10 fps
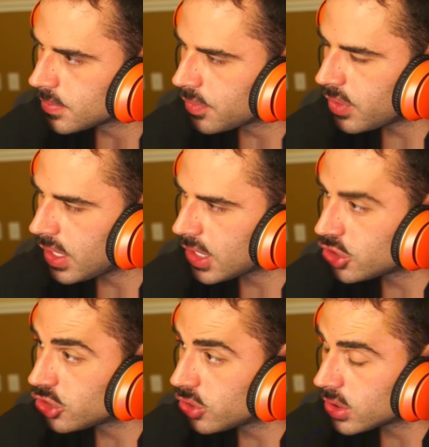I feel like I
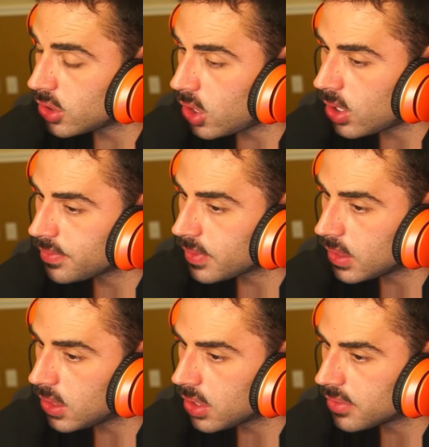shook off a
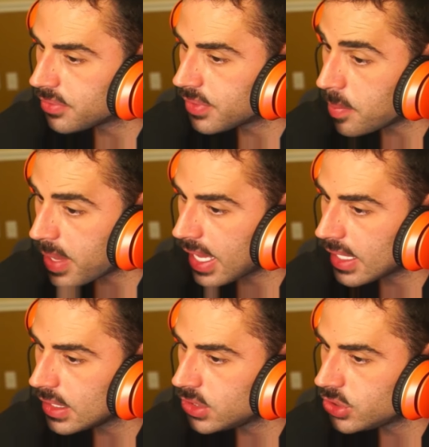lot of the
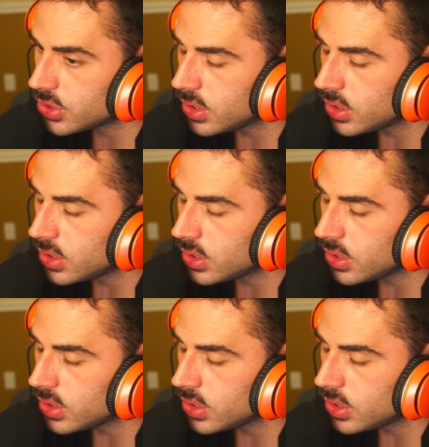baggage,